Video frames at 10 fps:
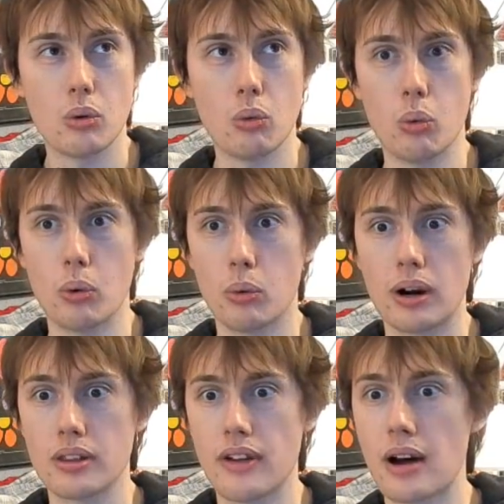Where
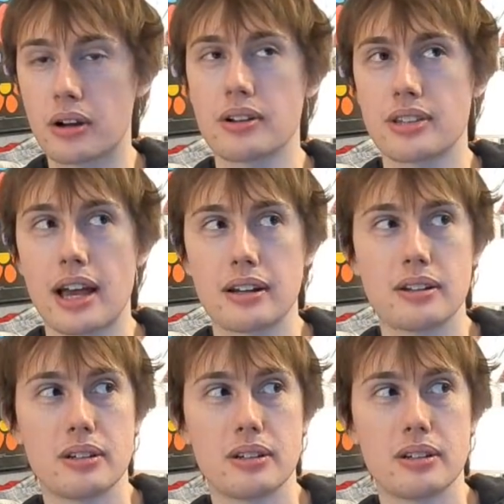are the Valkyries at?